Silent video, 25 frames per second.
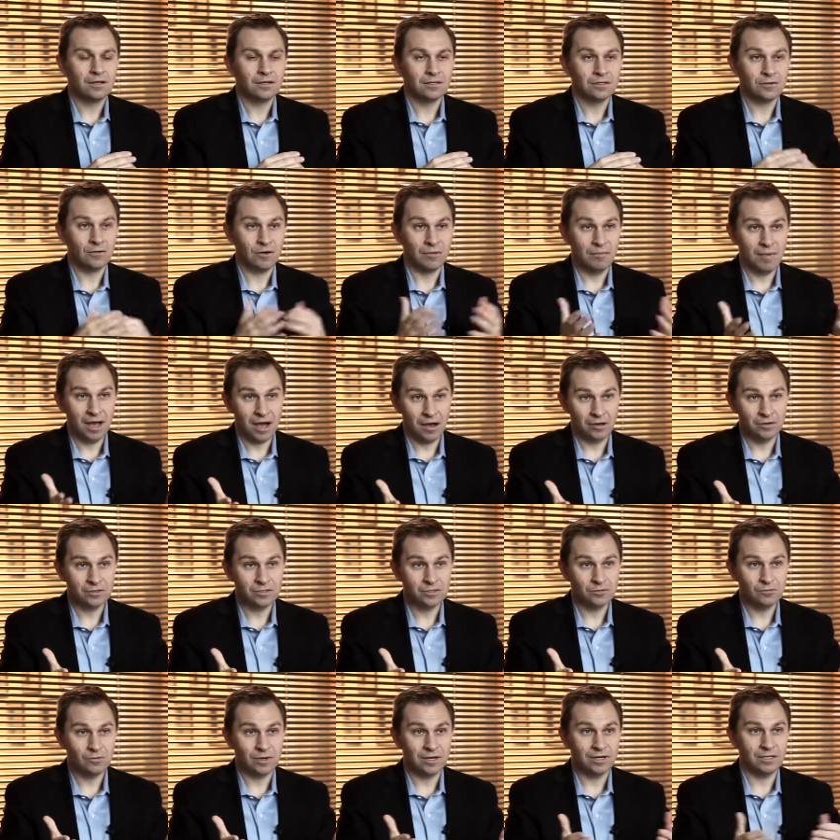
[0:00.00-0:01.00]
So a
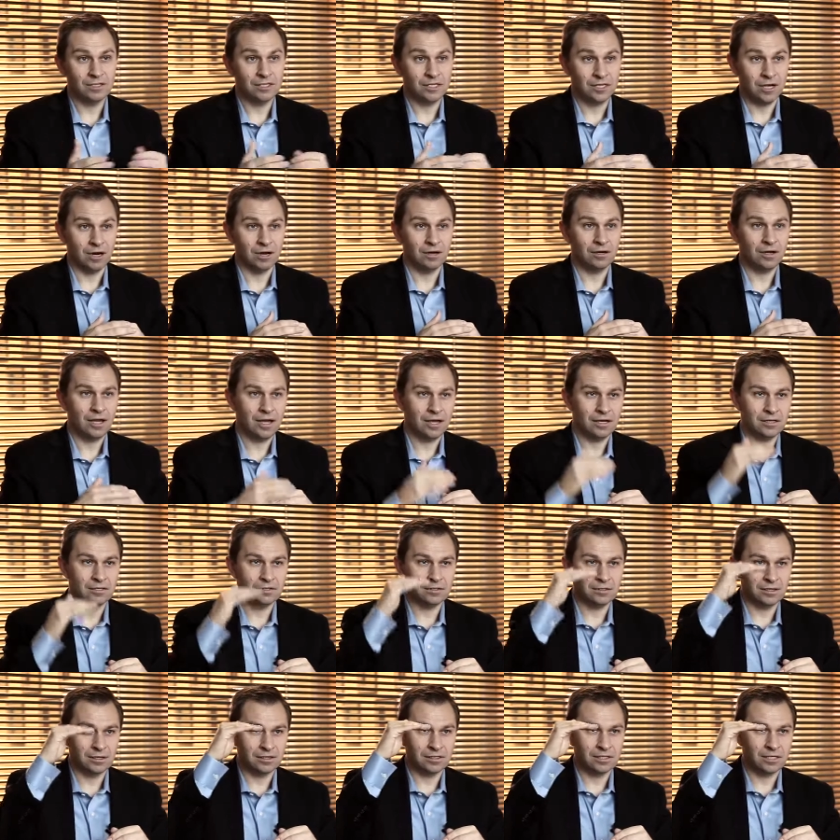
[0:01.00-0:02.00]
mouse, when it's young, has,
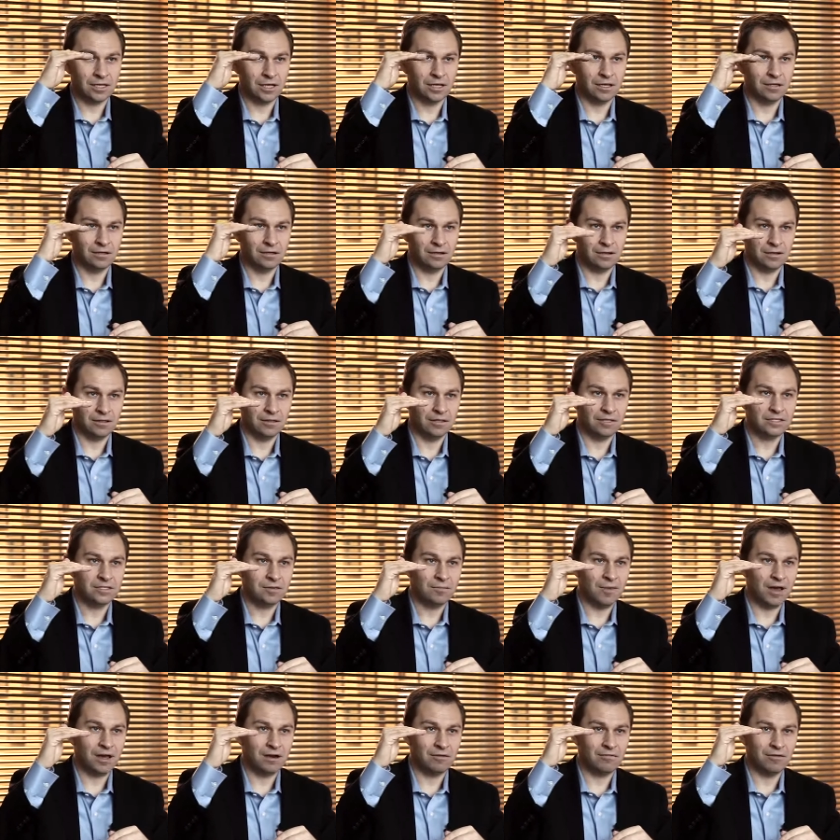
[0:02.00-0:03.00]
let's say, this
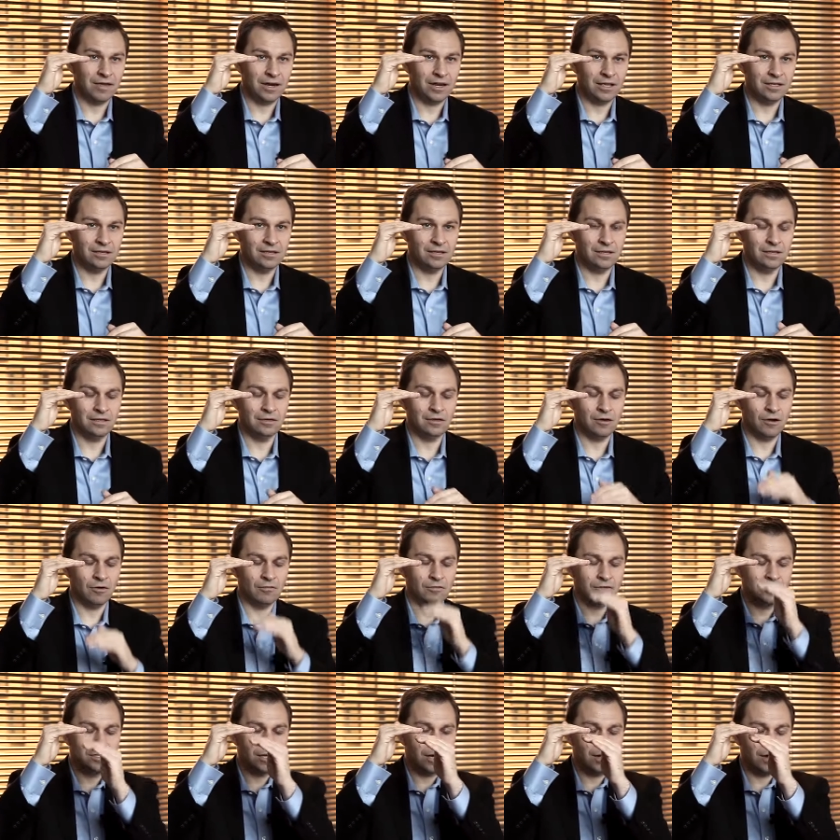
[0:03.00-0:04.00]
amount of N A D.
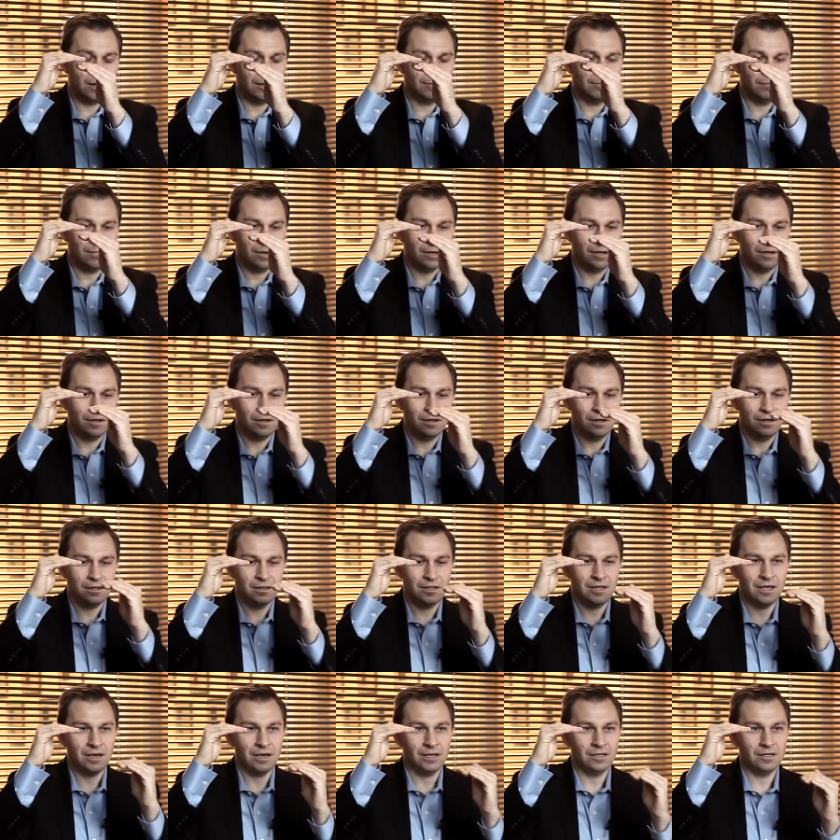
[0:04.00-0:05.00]
Over time,
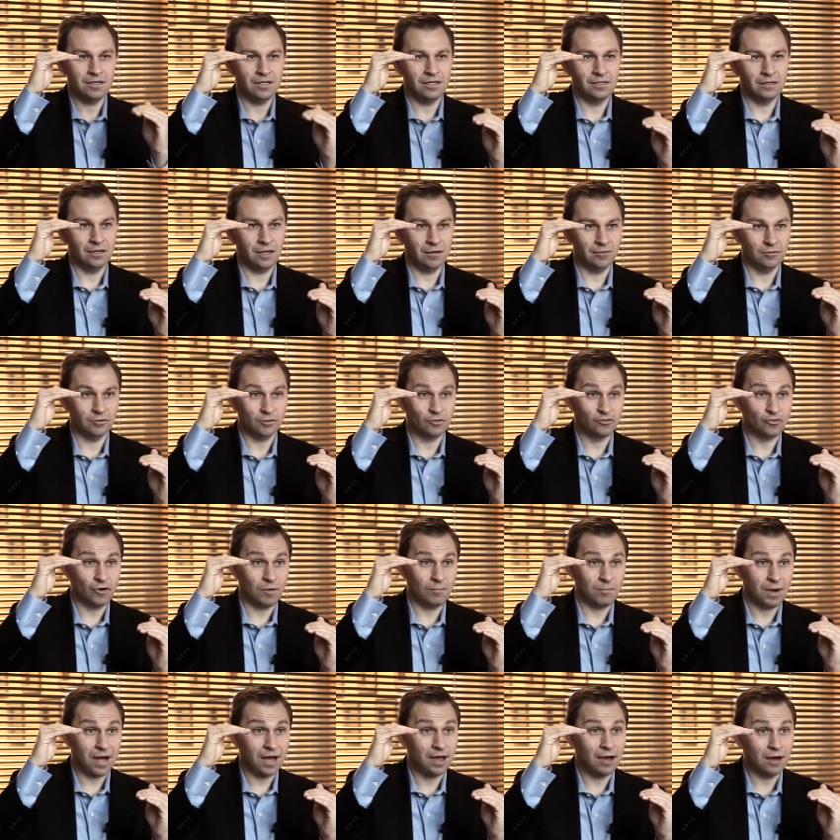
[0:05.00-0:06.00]
the N A D levels drop
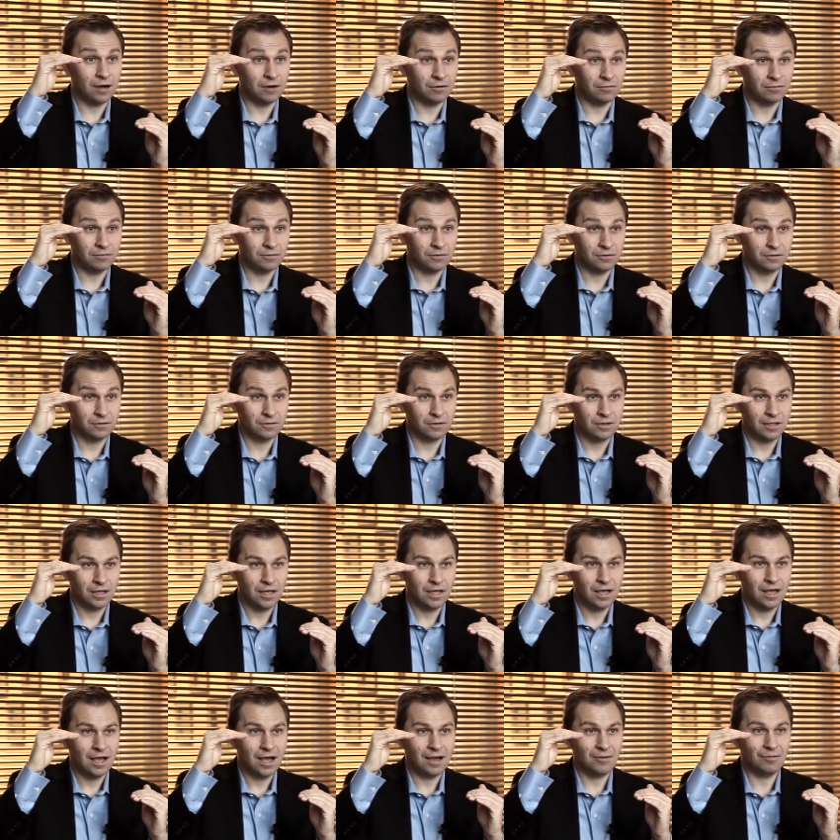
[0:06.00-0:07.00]
by half.
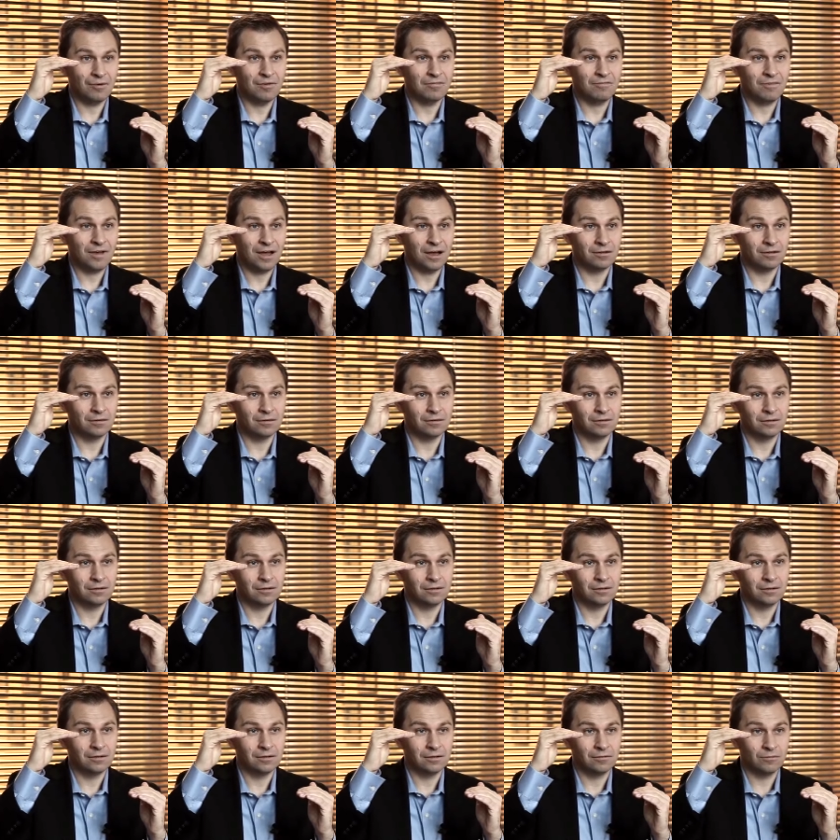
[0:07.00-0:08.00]
And we found,
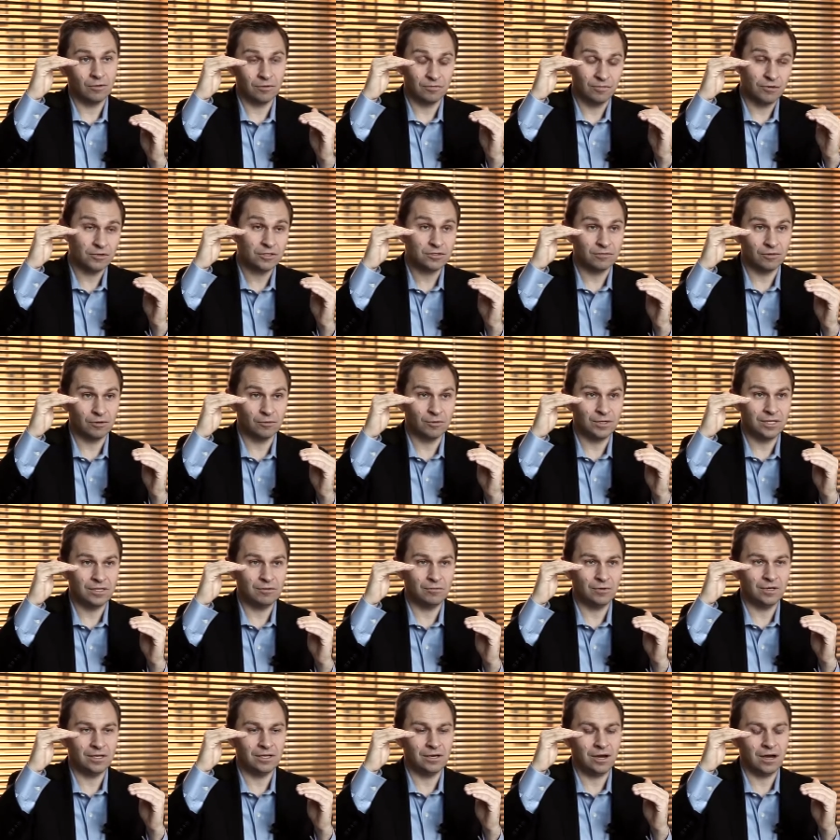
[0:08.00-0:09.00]
well, first of all, we,
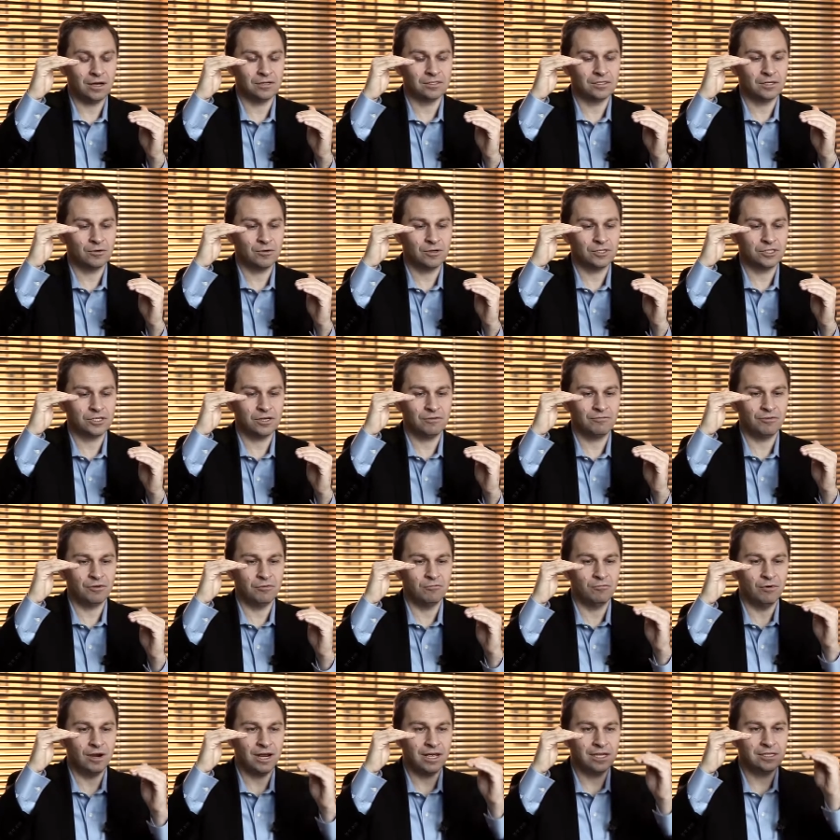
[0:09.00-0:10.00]
we asked the question, if we
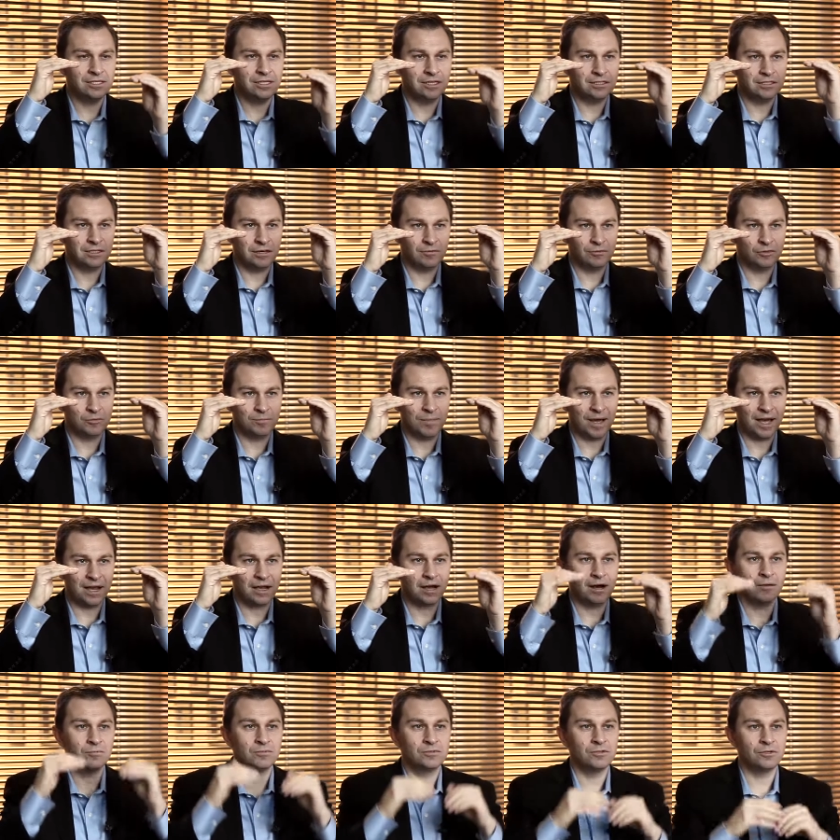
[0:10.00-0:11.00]
raise these levels back
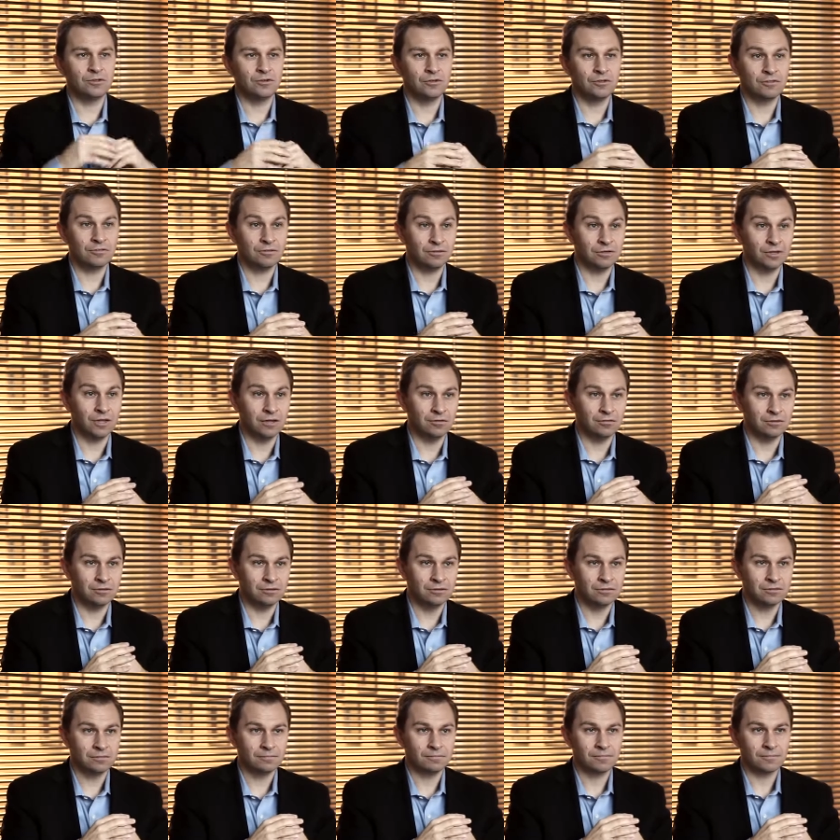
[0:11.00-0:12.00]
up to youthful levels